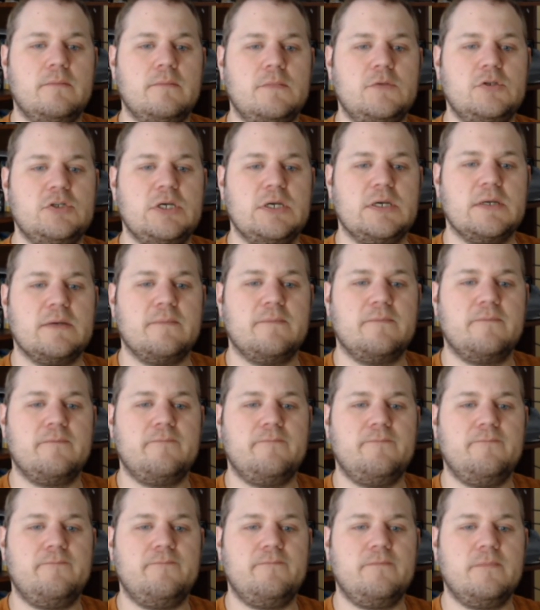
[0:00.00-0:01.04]
Check.
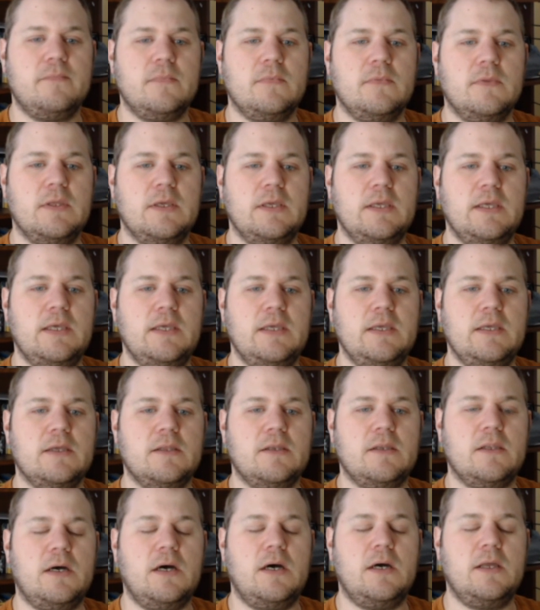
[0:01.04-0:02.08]
The king
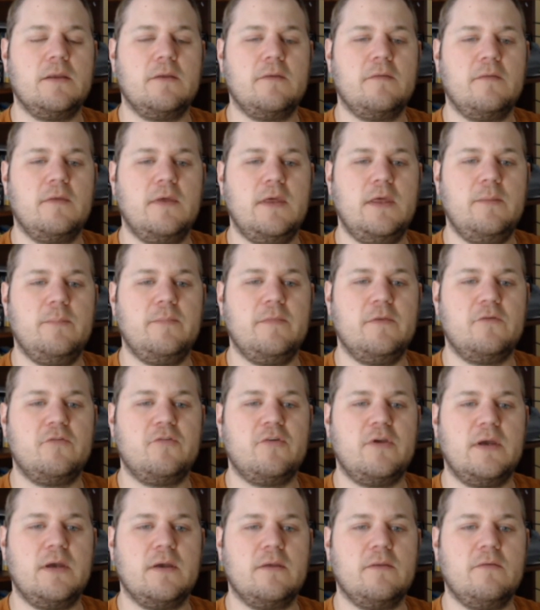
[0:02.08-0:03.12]
cannot escape the
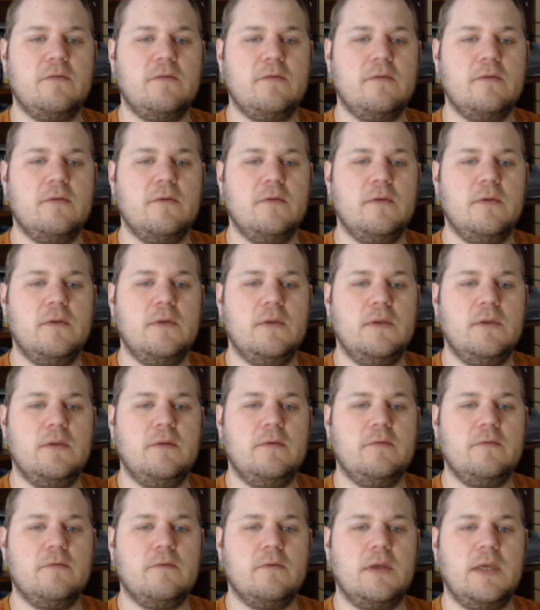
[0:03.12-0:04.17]
checks.
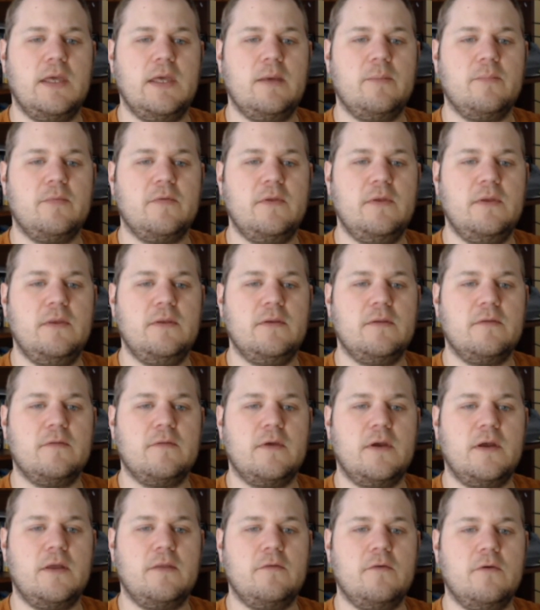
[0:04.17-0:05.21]
So Kamsky
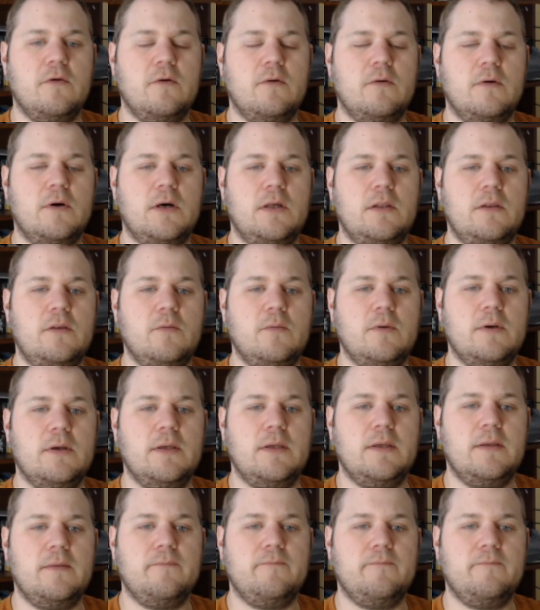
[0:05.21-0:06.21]
decides to go all the way.